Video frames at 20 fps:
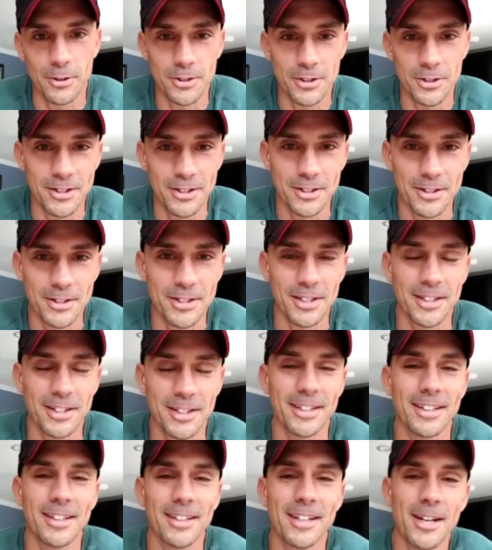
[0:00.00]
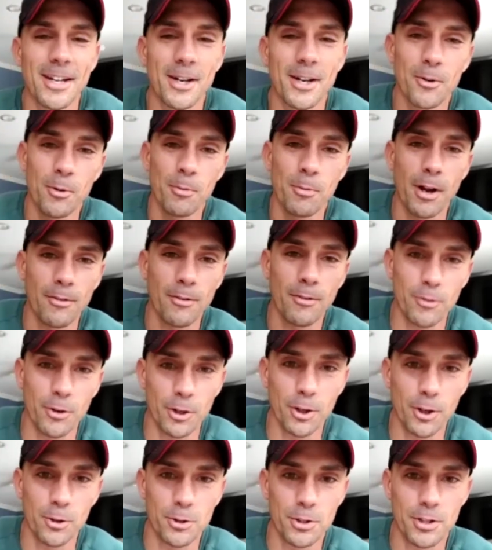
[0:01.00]
It's like when my foot
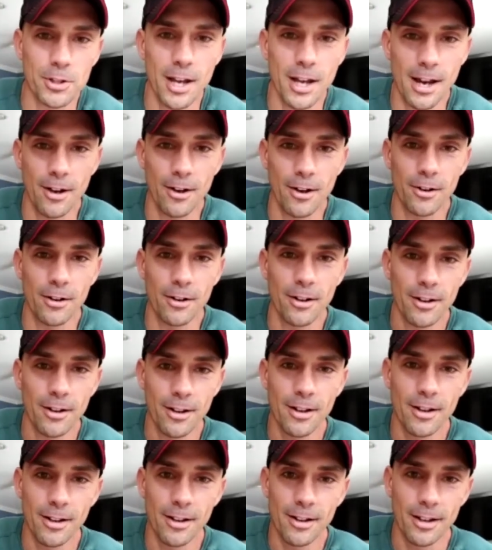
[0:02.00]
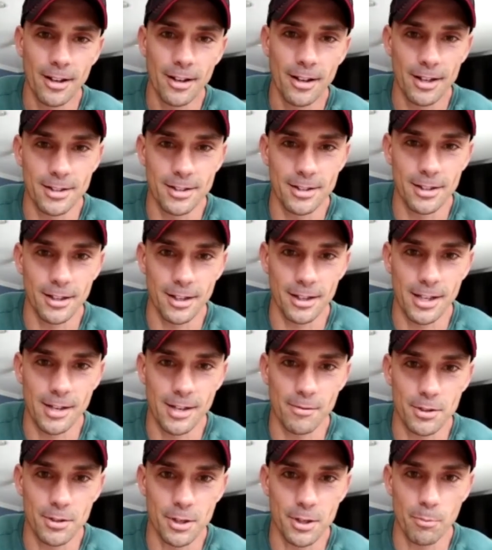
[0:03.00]
goes down, it's like
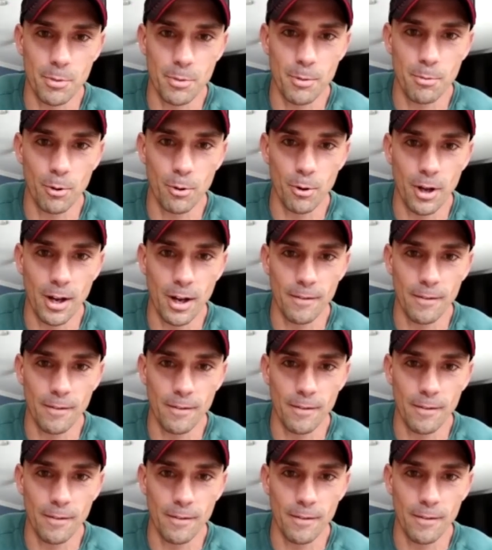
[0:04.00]
even some people have